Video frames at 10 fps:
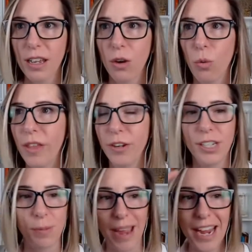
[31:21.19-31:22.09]
Whether it's
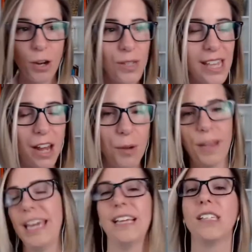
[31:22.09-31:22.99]
my hair was out of place,